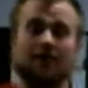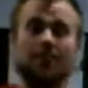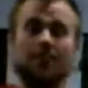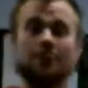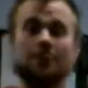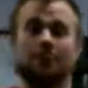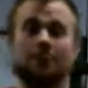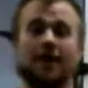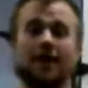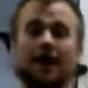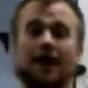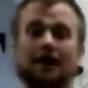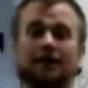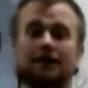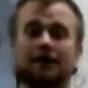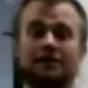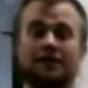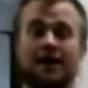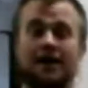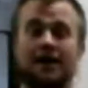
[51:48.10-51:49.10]

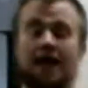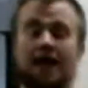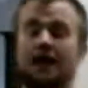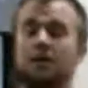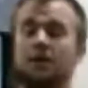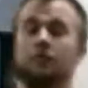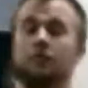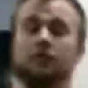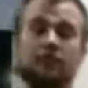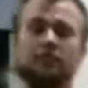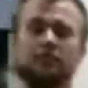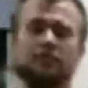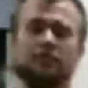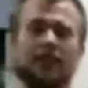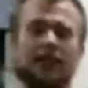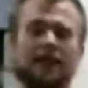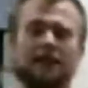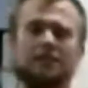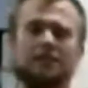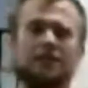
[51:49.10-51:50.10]
that came with
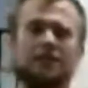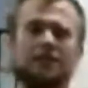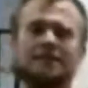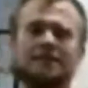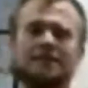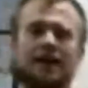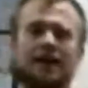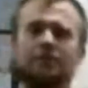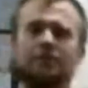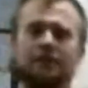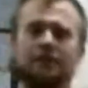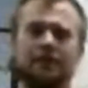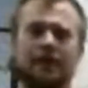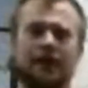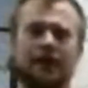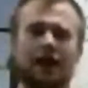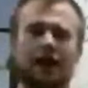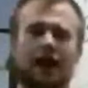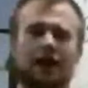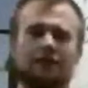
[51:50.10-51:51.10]
the mini template that I
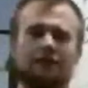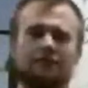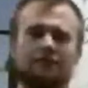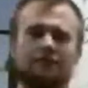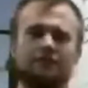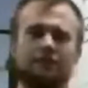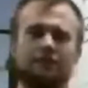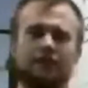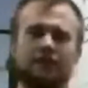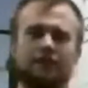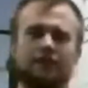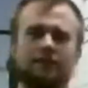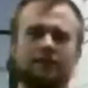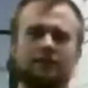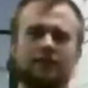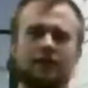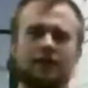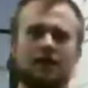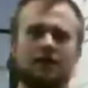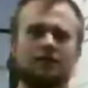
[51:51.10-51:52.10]
got with it.
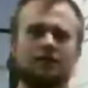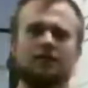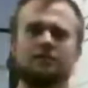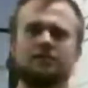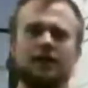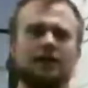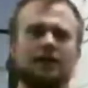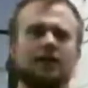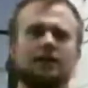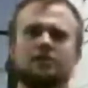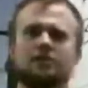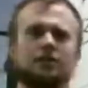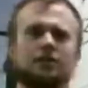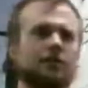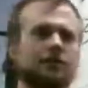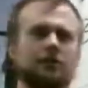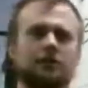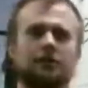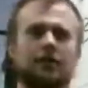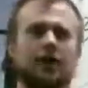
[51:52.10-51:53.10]
It's like in some
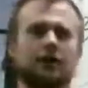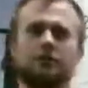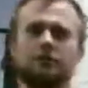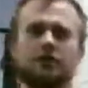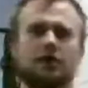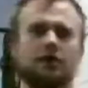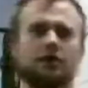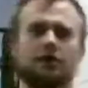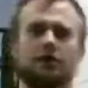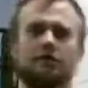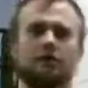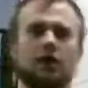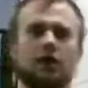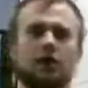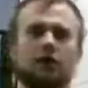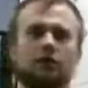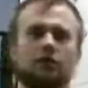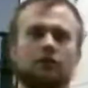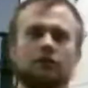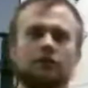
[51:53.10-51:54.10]
other language I don't even
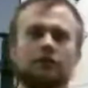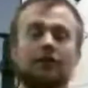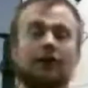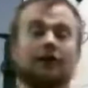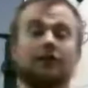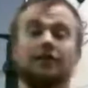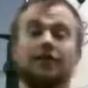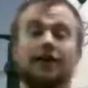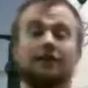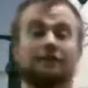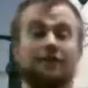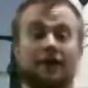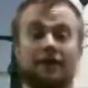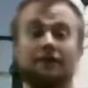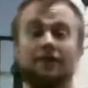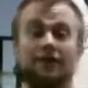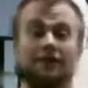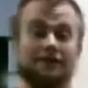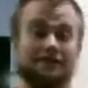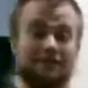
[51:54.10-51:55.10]
know. Luckily I found
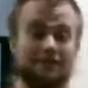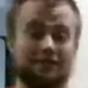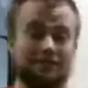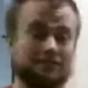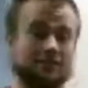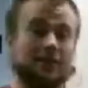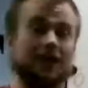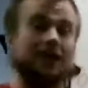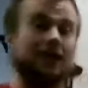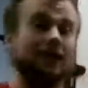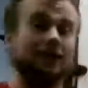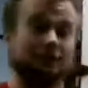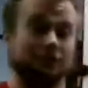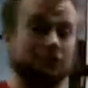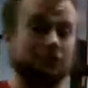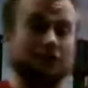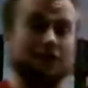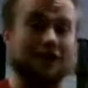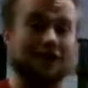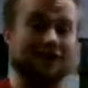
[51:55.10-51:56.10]
it and hid it so
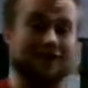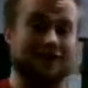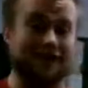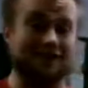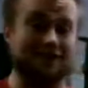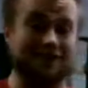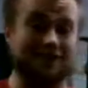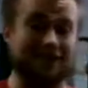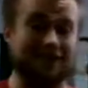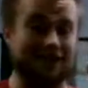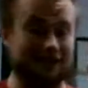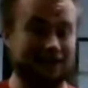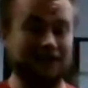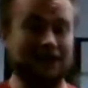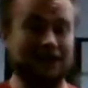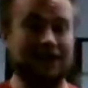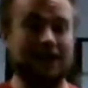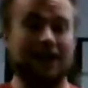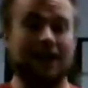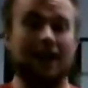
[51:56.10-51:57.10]
you guys can't see it.
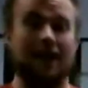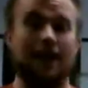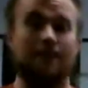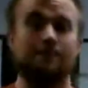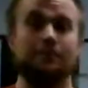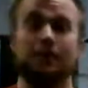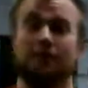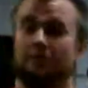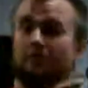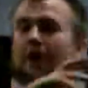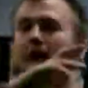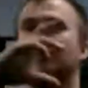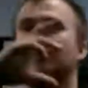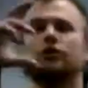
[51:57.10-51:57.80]
But the banner up